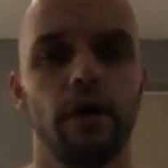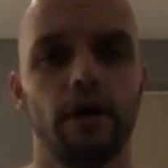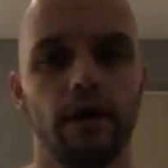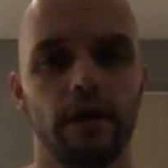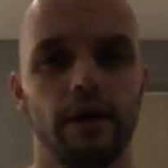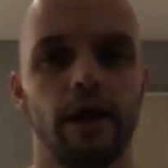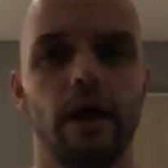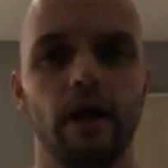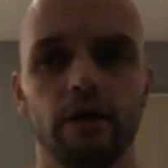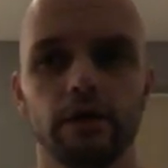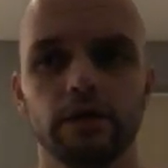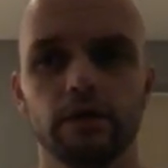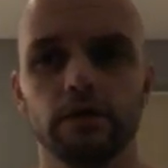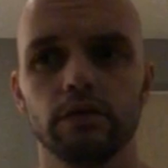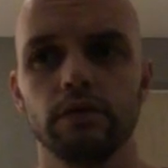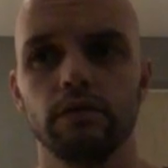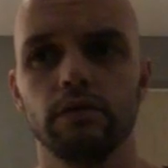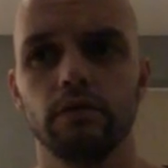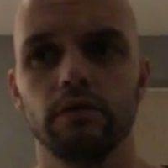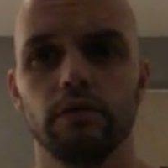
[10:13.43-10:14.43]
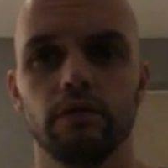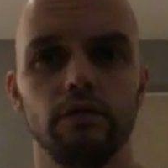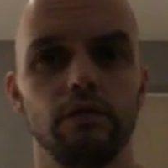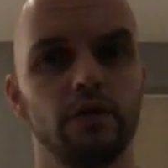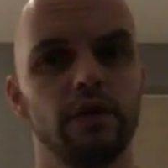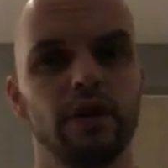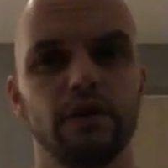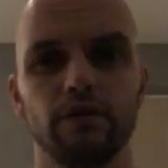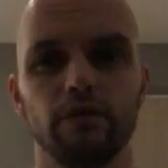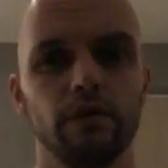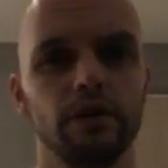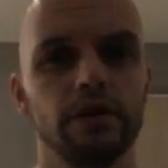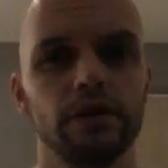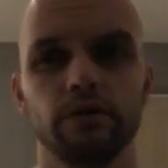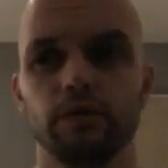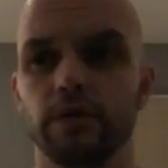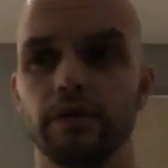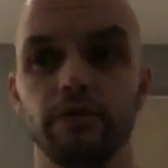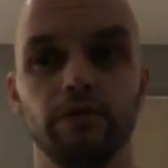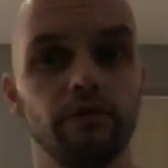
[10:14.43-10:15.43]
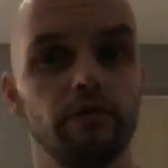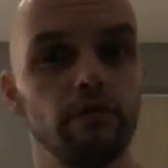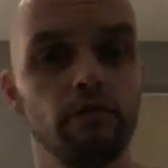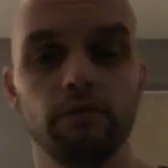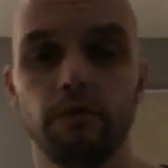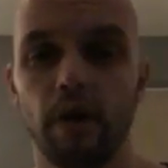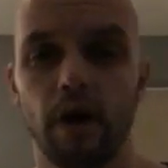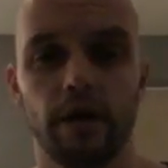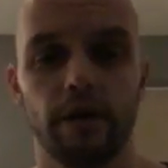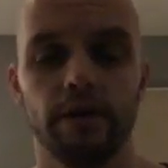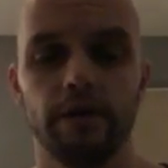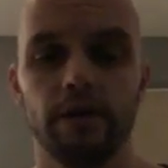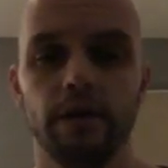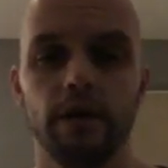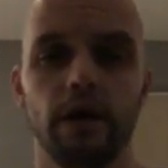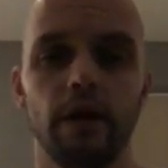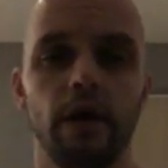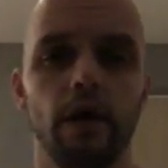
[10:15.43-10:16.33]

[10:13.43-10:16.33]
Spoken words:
And also you can do this with full body